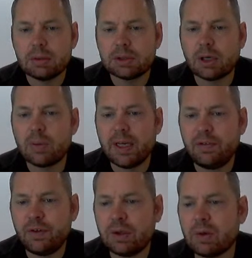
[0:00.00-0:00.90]
So
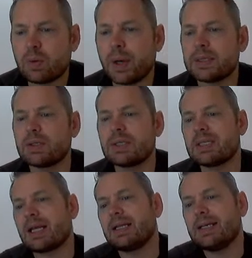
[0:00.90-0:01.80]
if you don't quite
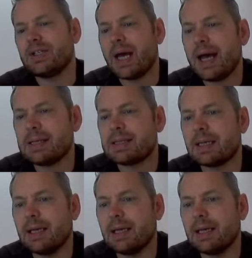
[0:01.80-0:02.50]
understand this yet,